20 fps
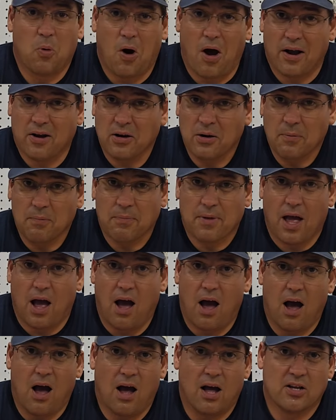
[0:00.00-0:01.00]
and water,
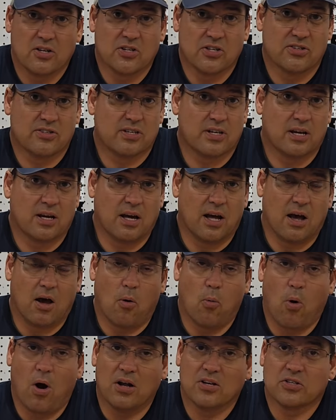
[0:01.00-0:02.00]
just
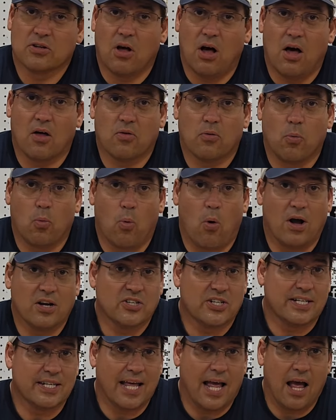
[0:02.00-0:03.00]
a washcloth,
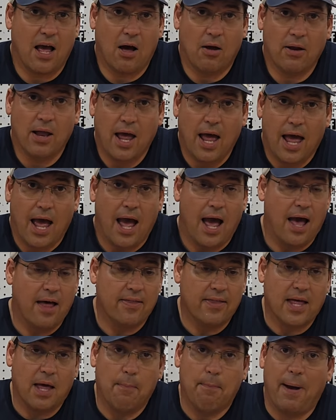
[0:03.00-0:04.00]
wash it down,
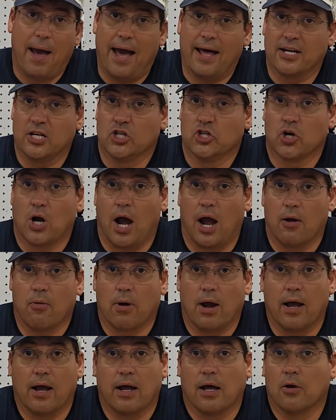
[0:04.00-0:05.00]
and then pat it dry,
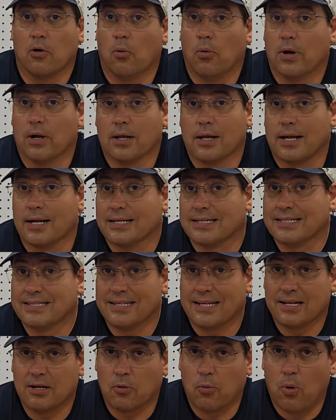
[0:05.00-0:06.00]
right? I don't want to let it
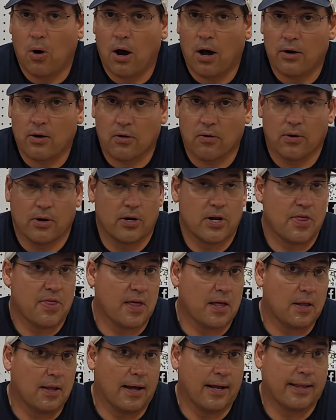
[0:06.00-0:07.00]
sit in water or
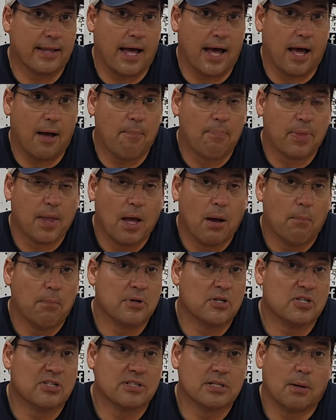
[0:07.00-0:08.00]
anything like that.
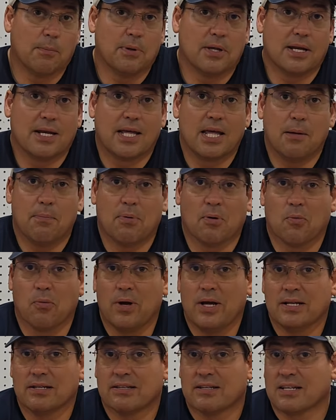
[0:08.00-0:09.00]
But just something to keep it
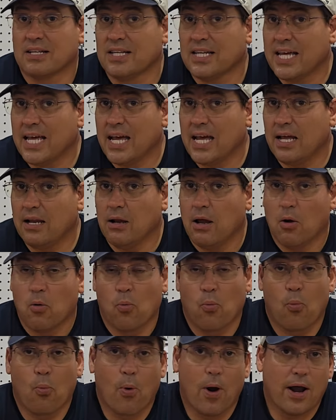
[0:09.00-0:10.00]
rinsed, clean,
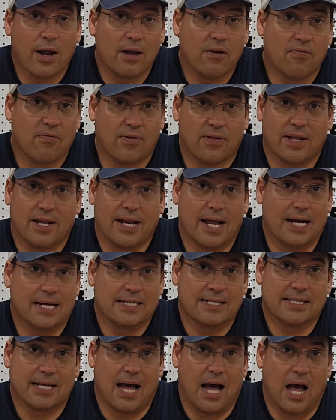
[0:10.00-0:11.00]
ready for the
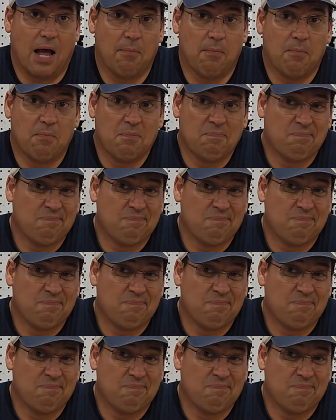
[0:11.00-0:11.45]
next time.